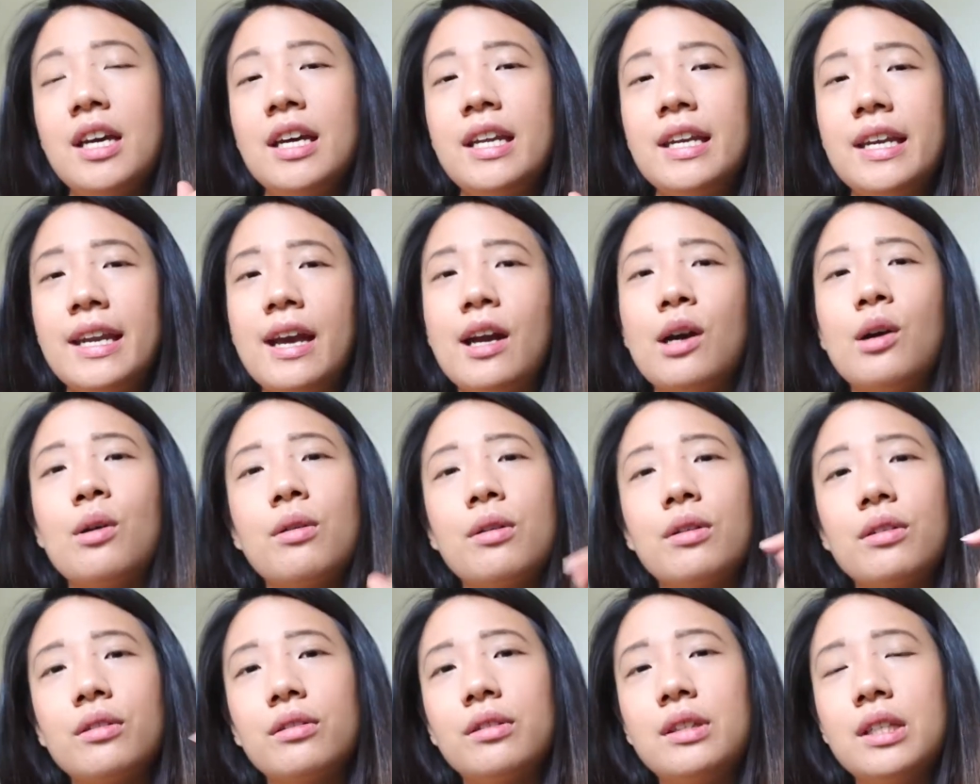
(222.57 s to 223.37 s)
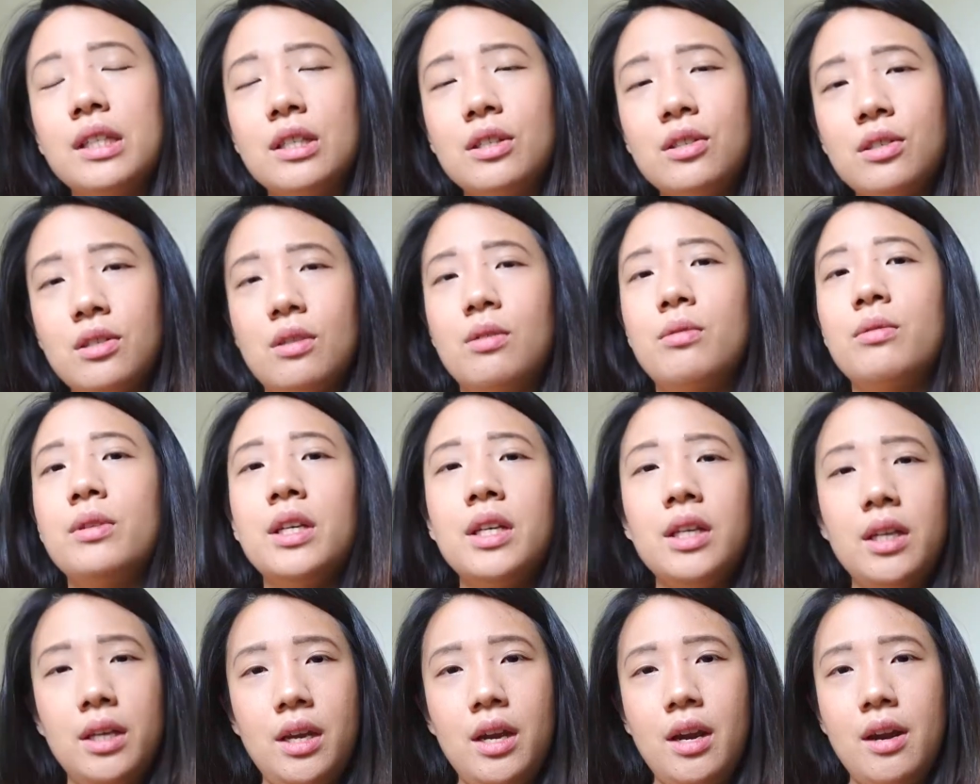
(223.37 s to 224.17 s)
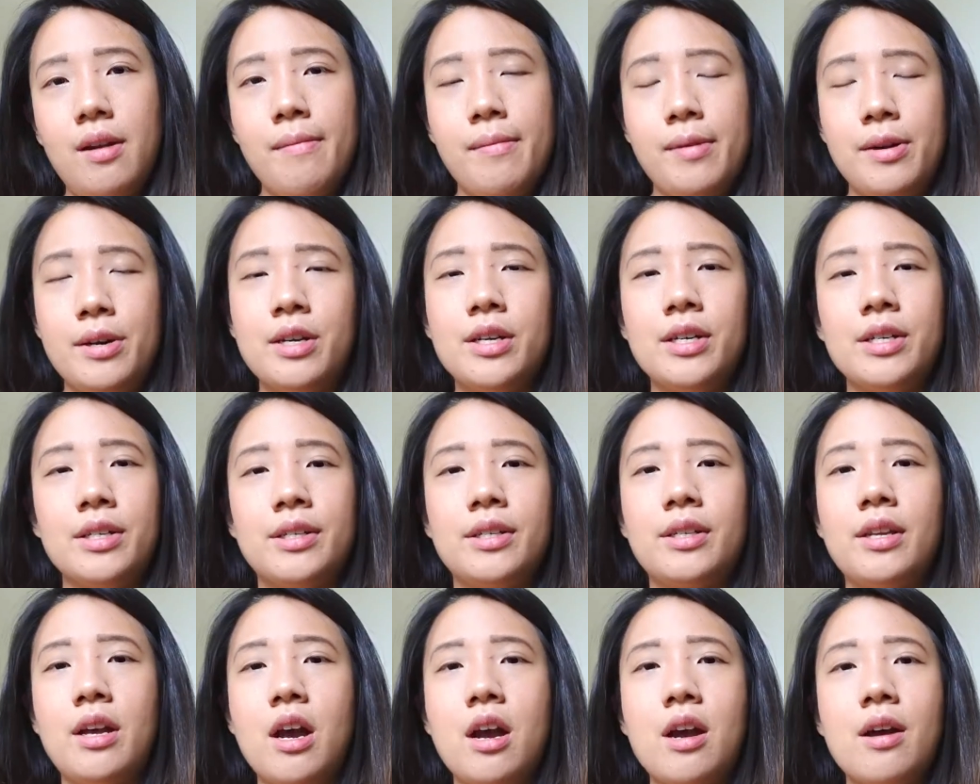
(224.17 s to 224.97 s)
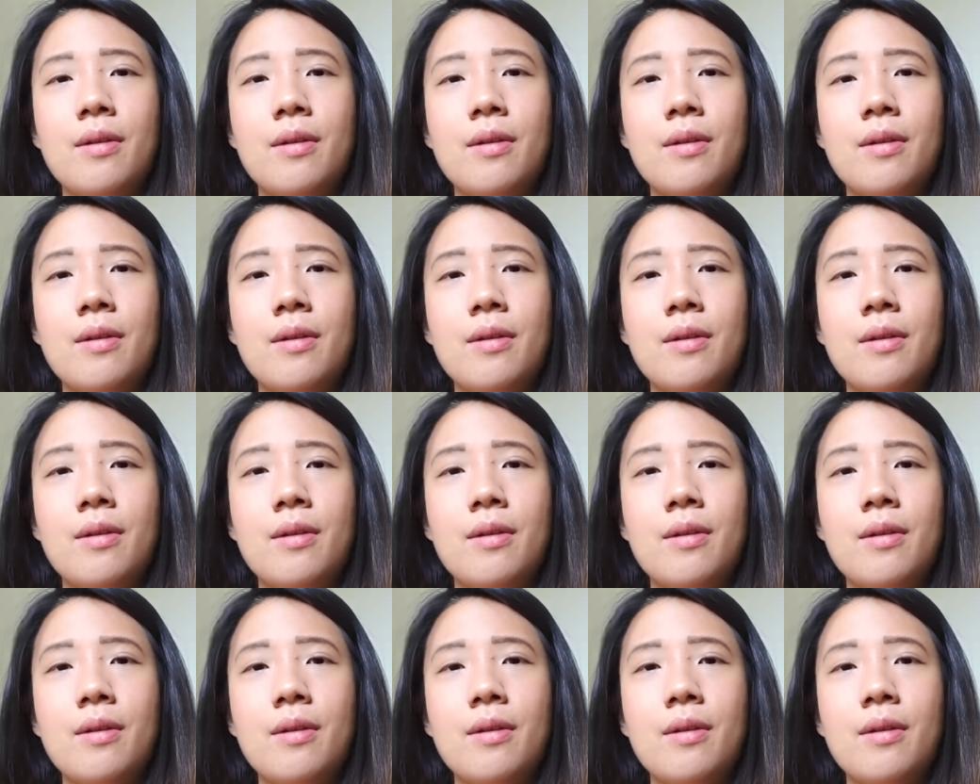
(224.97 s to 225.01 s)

Now, the Sony cameras,